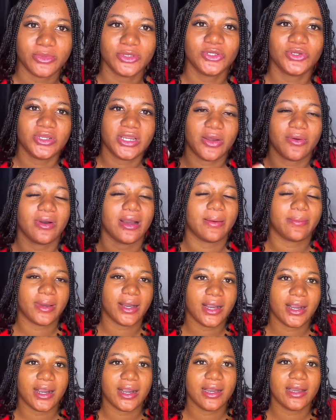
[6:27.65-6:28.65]
So now
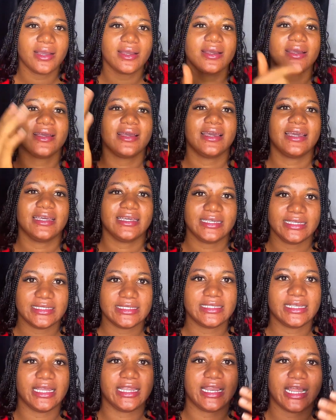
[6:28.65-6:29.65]
Amaka
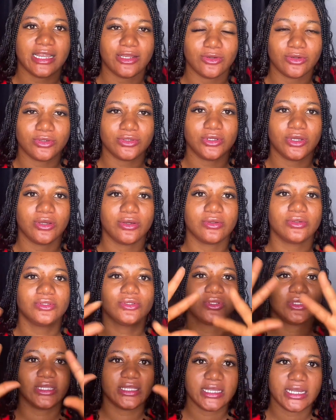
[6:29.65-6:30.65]
is a landlord
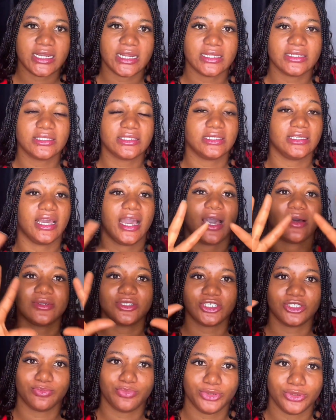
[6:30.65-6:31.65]
to the tenant, the house
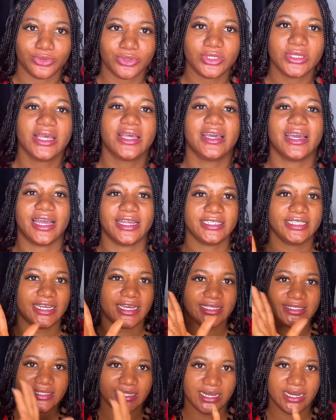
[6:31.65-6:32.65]
she built, and she
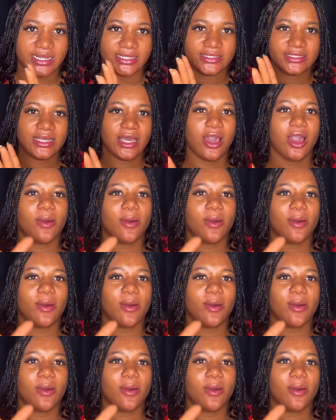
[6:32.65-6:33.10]
has tenants.